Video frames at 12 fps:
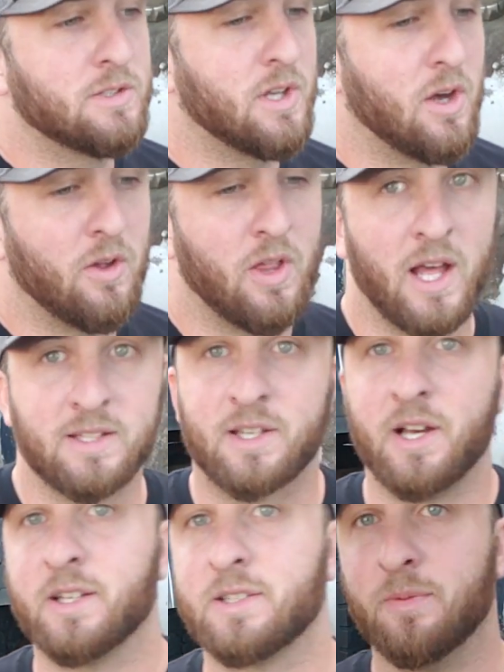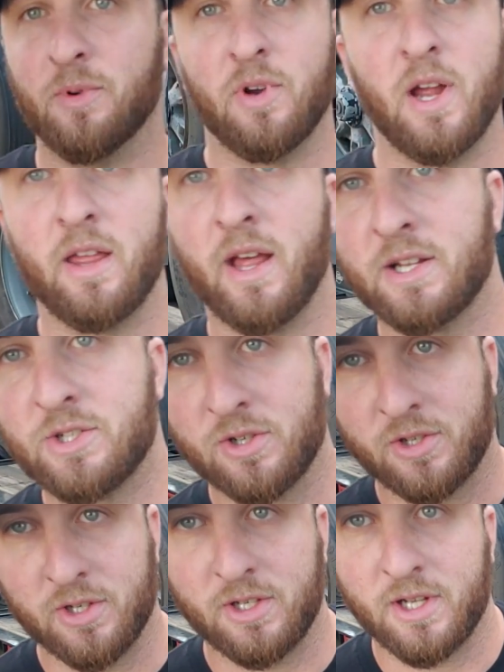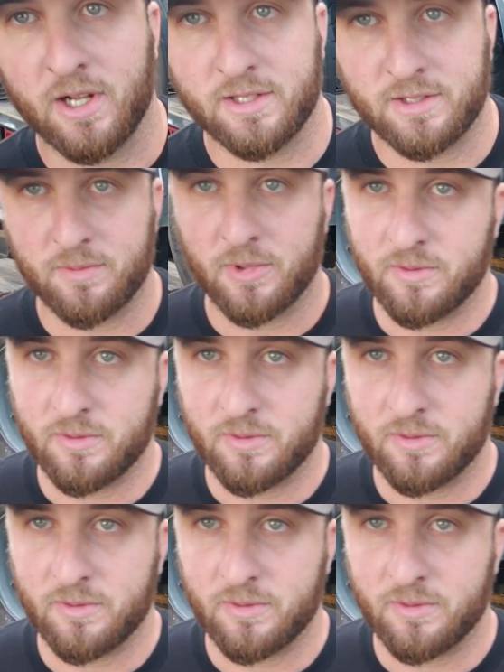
So that's customer A. That's your good customer.